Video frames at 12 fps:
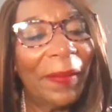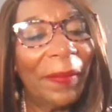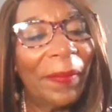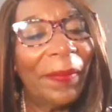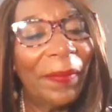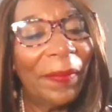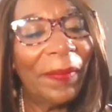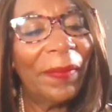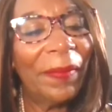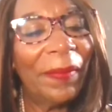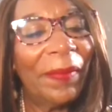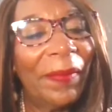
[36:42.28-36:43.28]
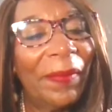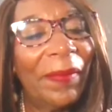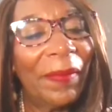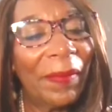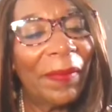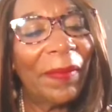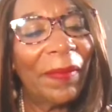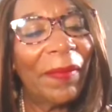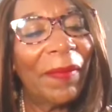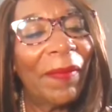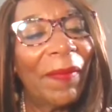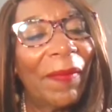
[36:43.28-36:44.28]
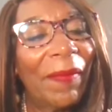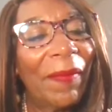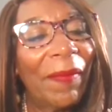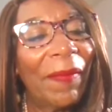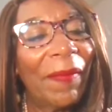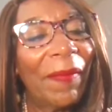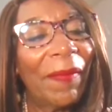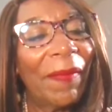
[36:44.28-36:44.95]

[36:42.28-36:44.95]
in Texas. And so uh,